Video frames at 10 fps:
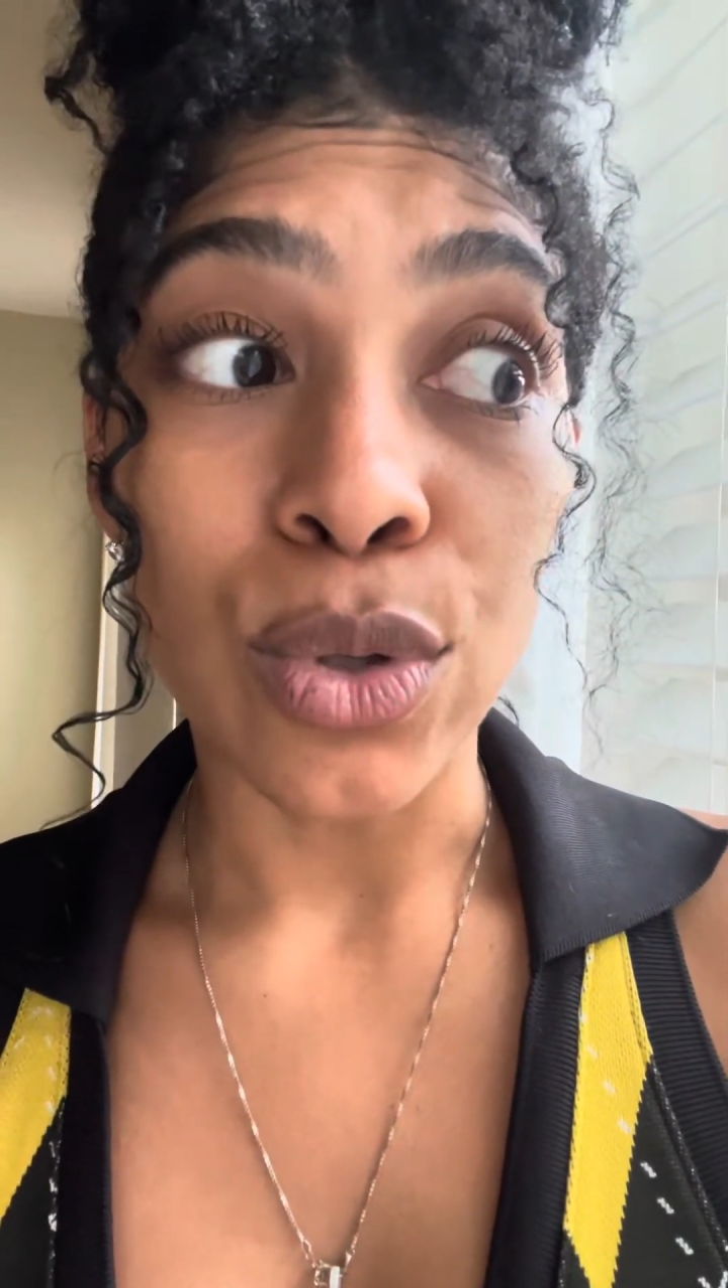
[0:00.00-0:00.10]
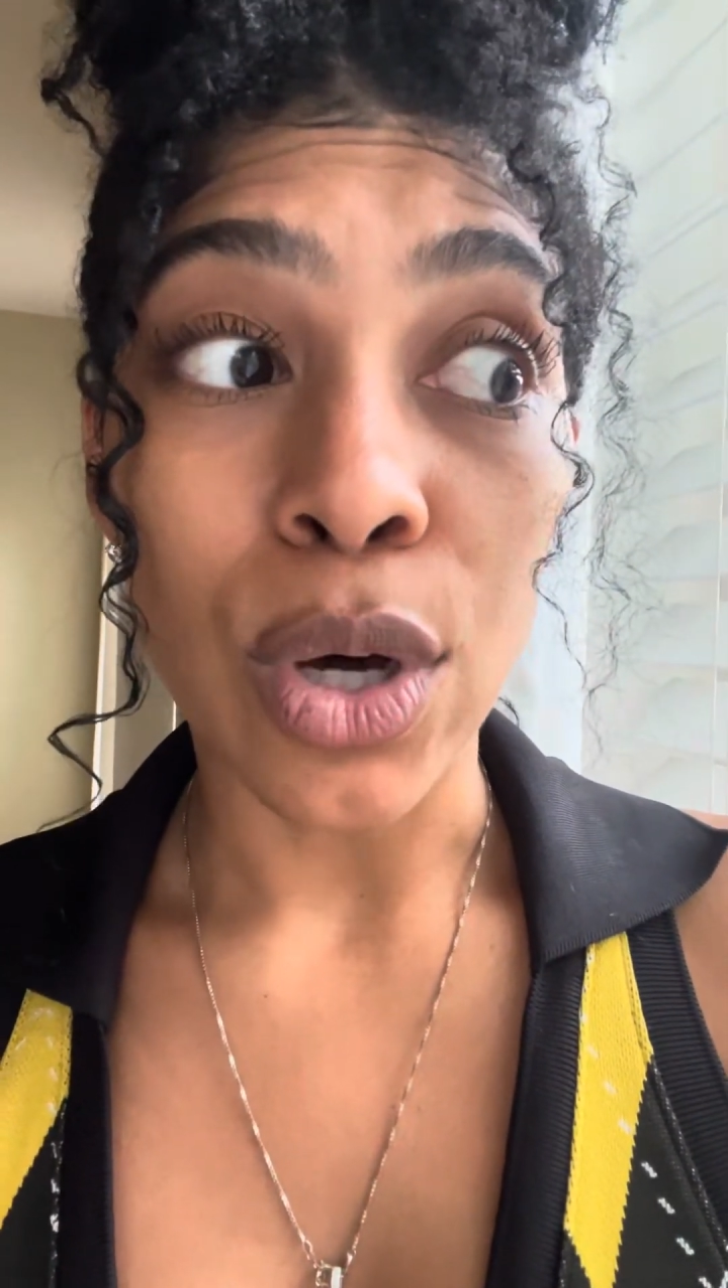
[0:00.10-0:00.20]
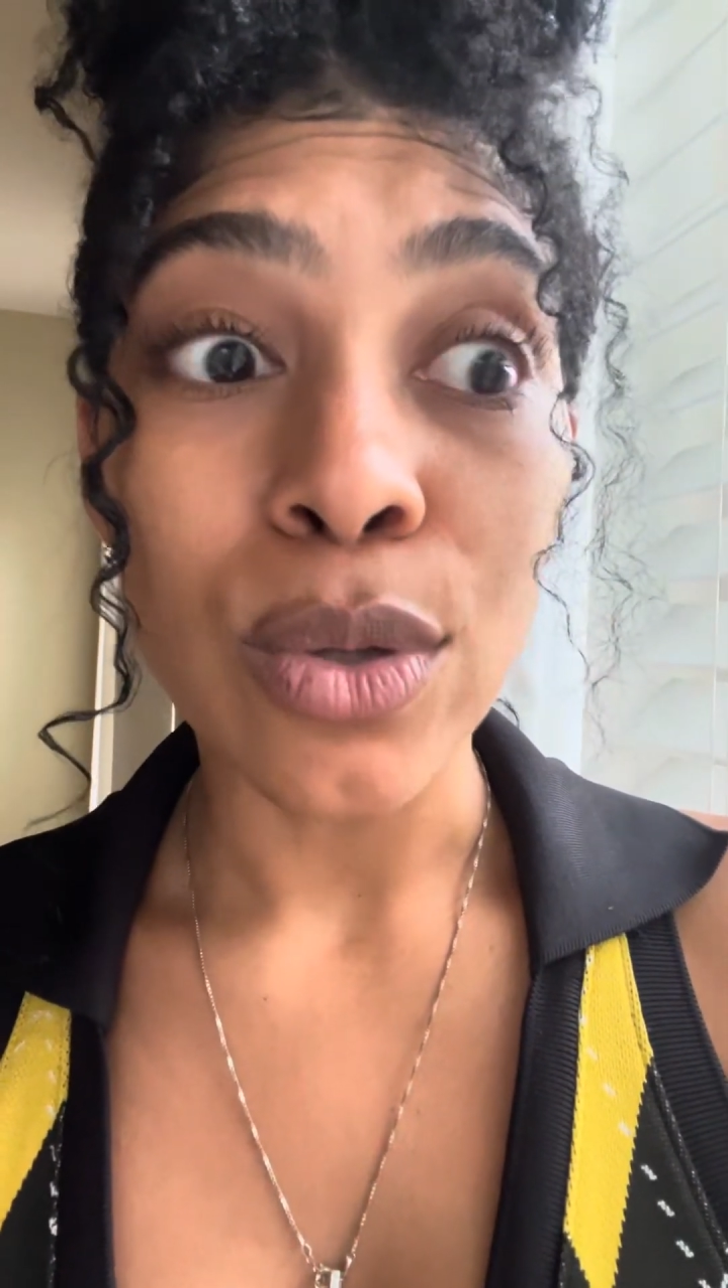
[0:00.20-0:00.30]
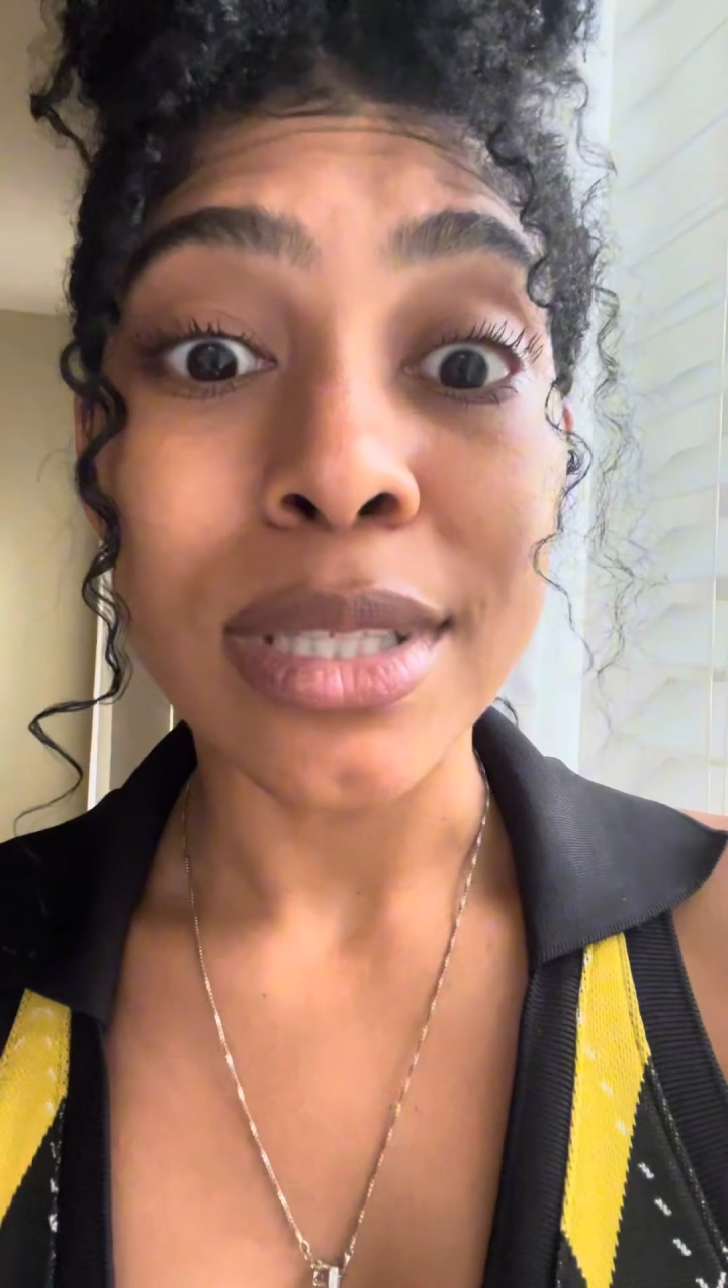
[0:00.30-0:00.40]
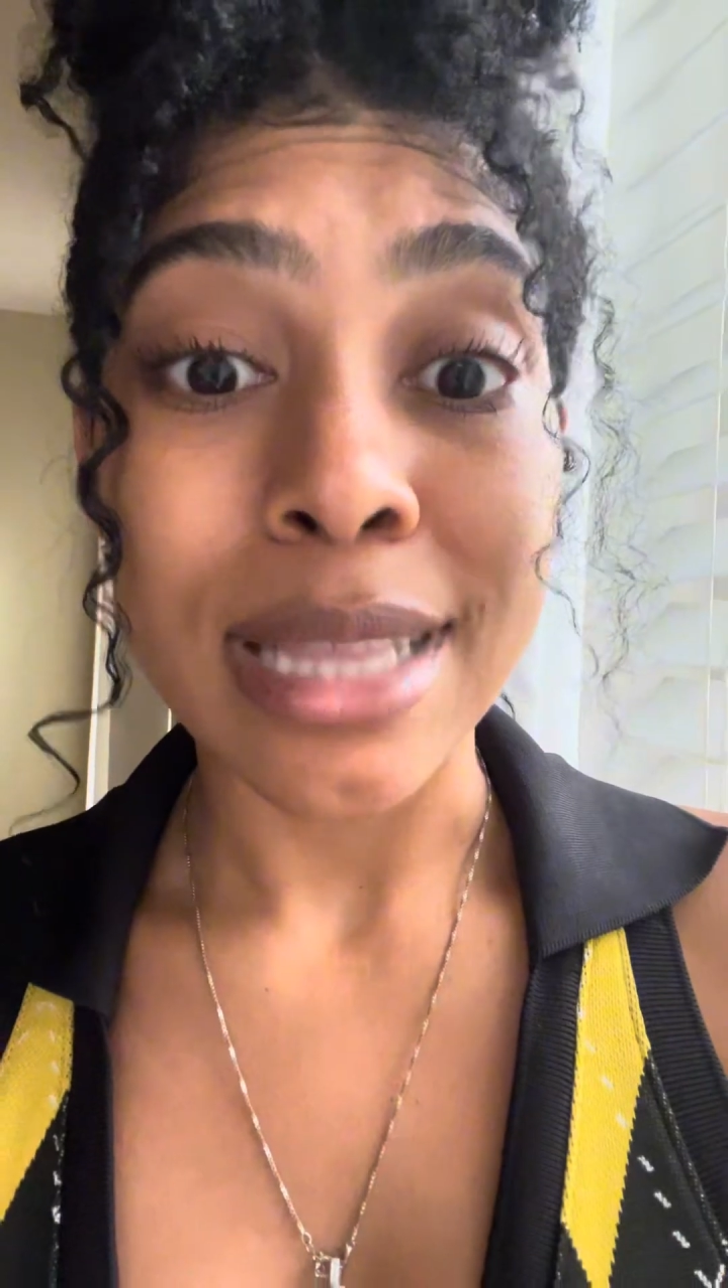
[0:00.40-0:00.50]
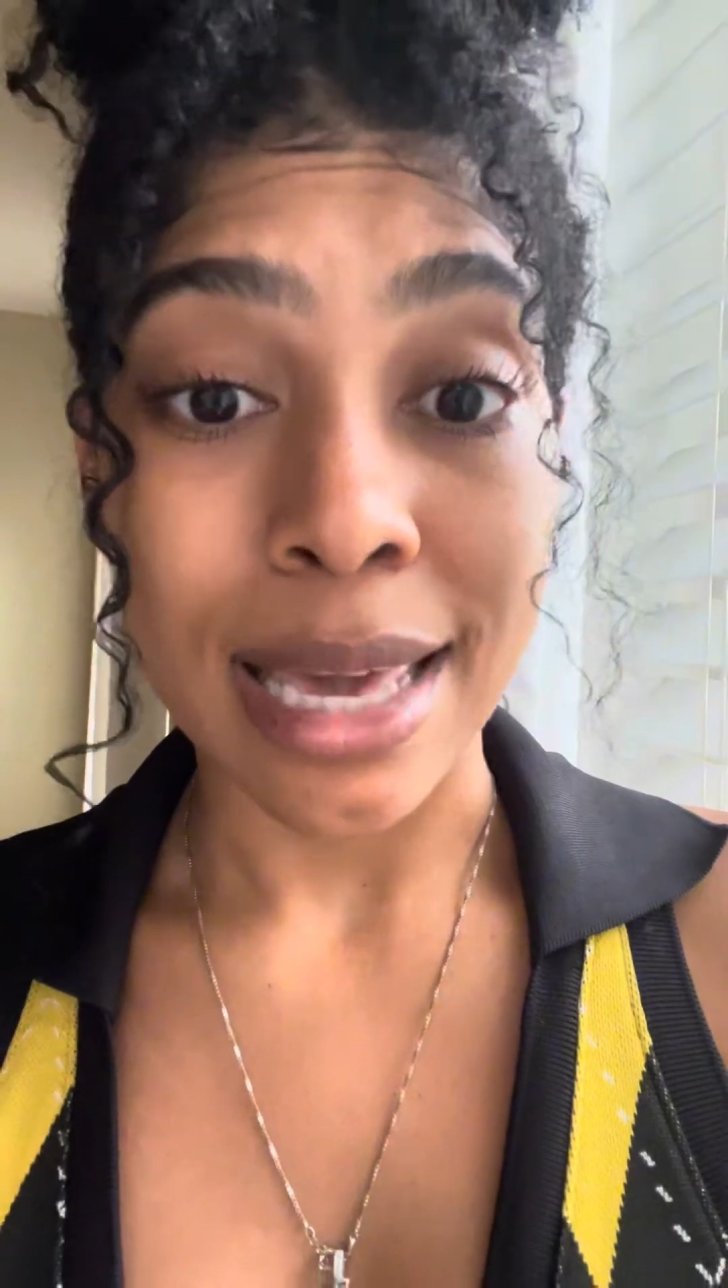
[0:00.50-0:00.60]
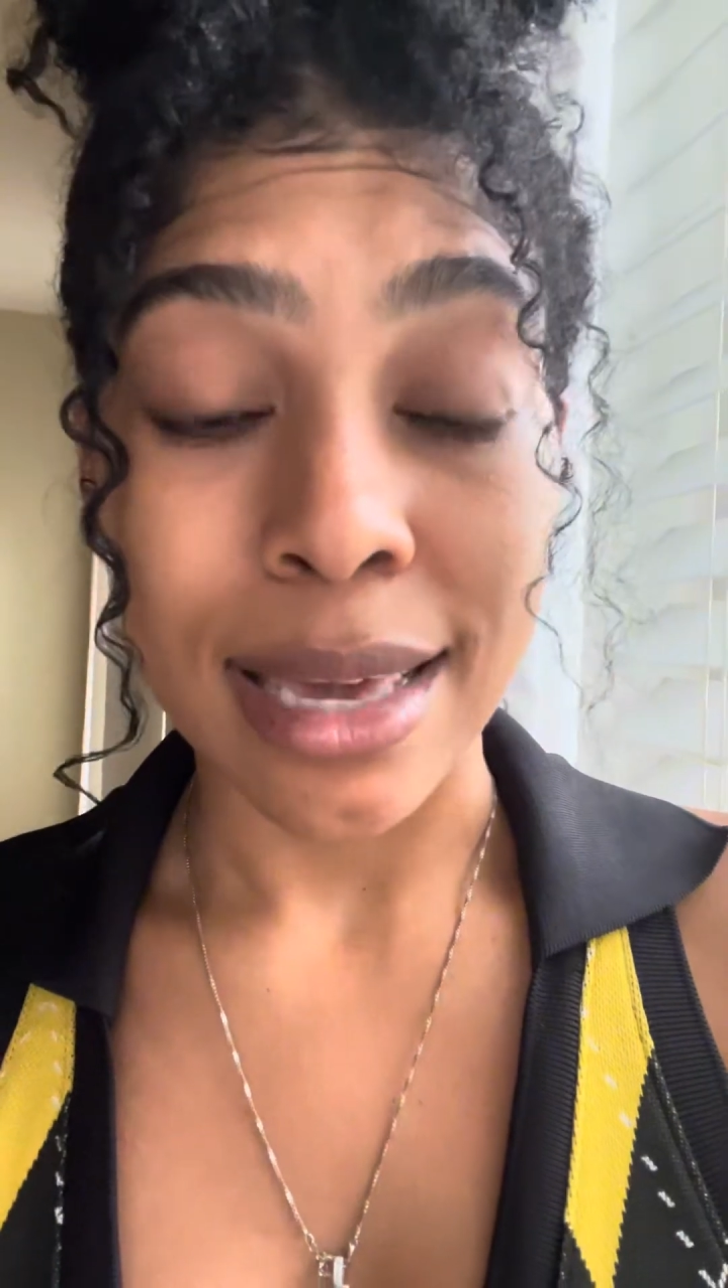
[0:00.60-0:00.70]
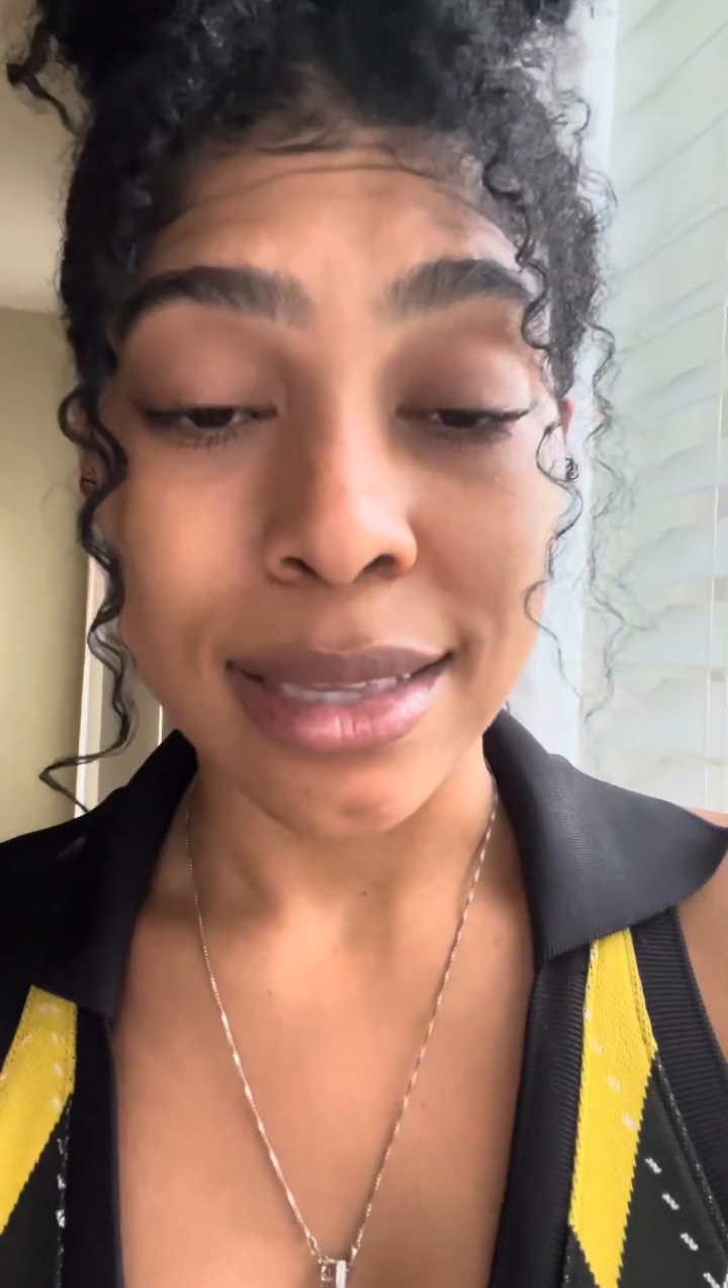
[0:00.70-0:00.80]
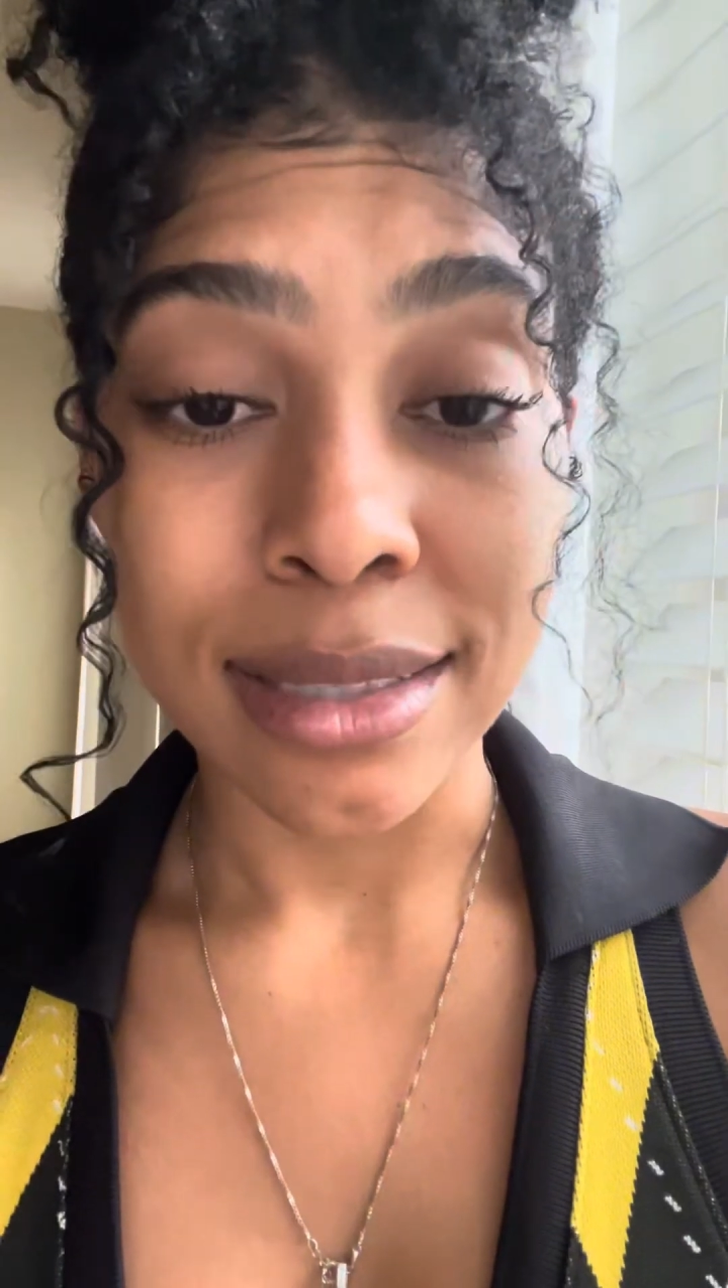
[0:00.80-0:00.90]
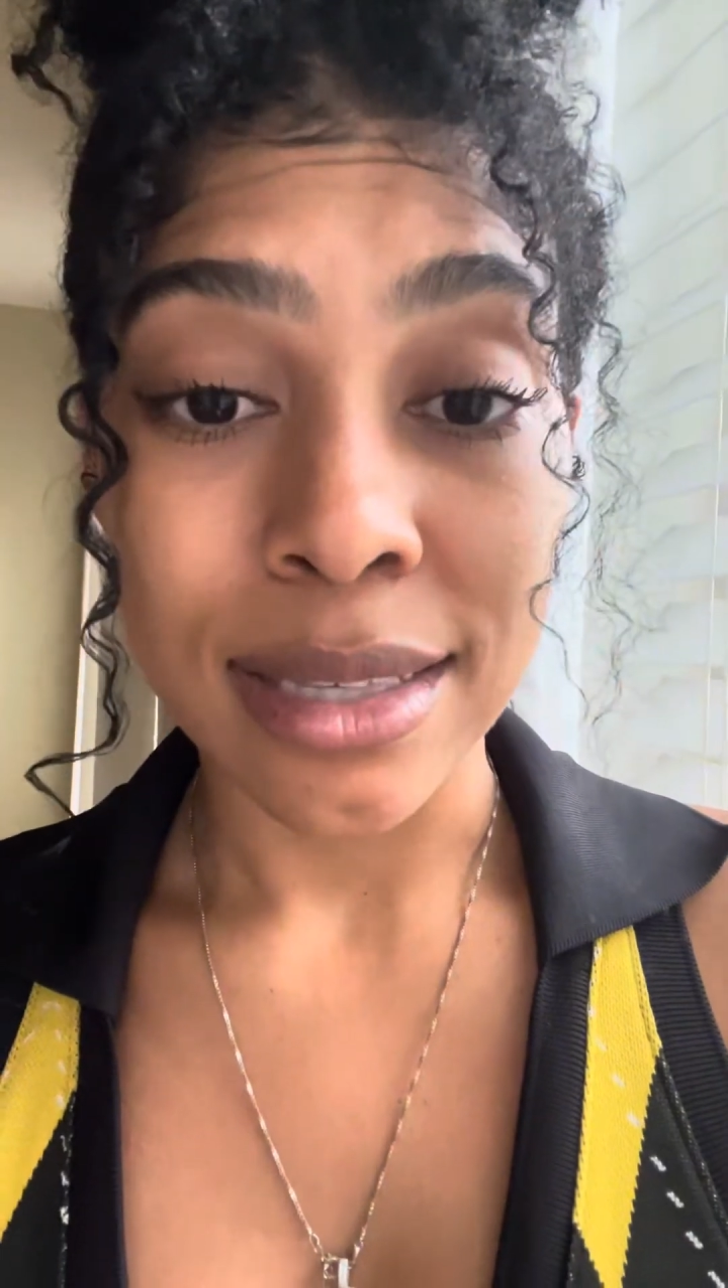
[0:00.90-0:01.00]
those
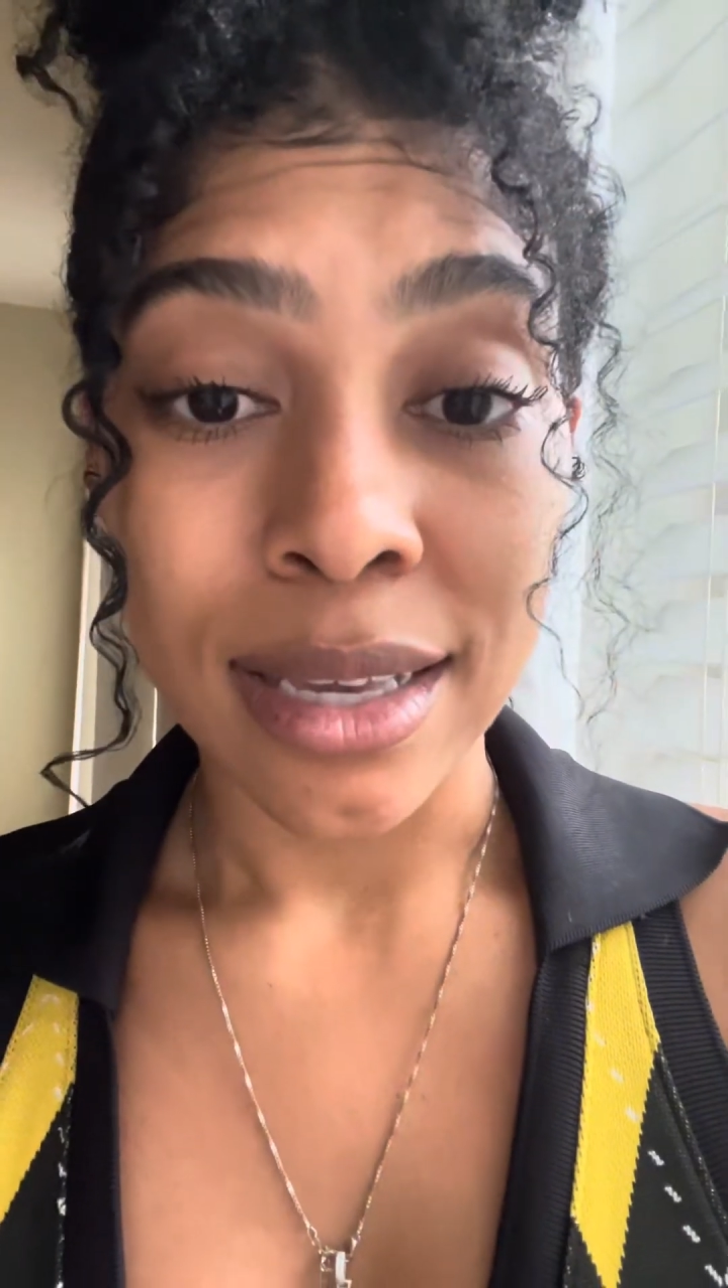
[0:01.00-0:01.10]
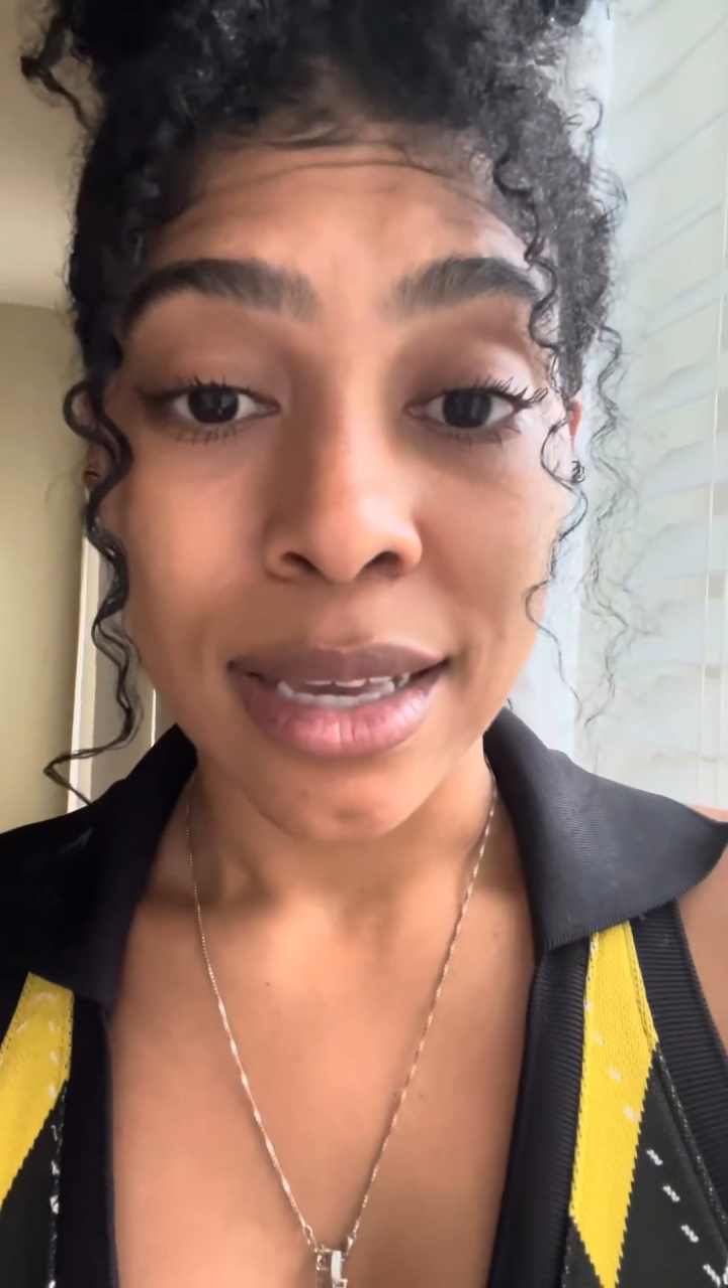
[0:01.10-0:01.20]
things